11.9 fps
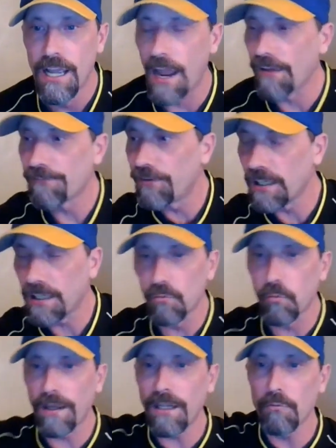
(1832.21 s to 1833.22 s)
and fucking
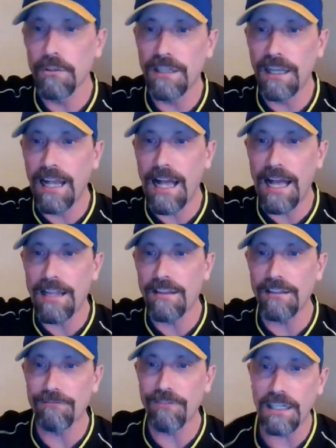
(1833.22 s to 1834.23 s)
ran with the guy
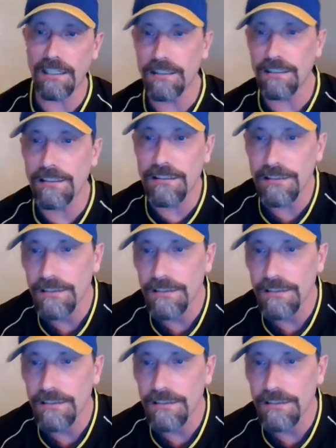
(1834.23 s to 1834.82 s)
that fucking,